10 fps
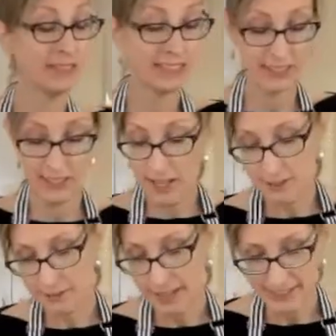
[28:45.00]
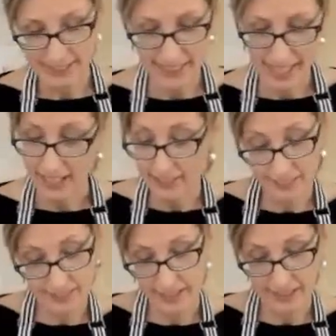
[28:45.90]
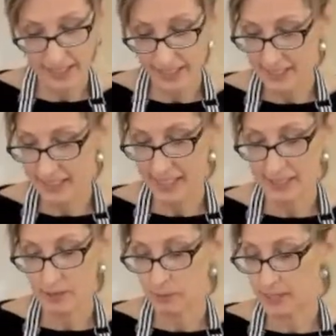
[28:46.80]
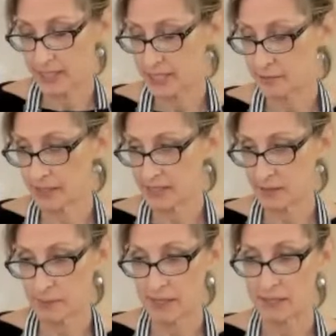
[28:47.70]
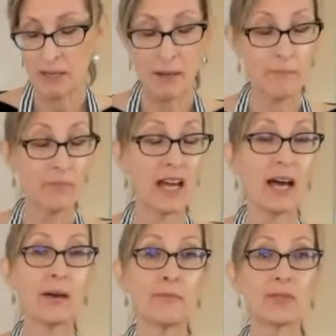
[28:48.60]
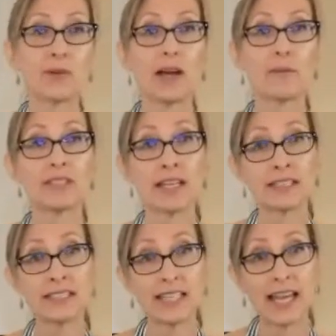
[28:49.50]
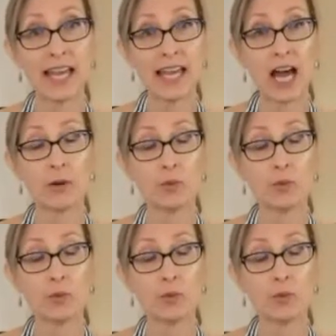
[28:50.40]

must have talked fast today. Or like I said, that's a pretty easy recipe. So I'm done today.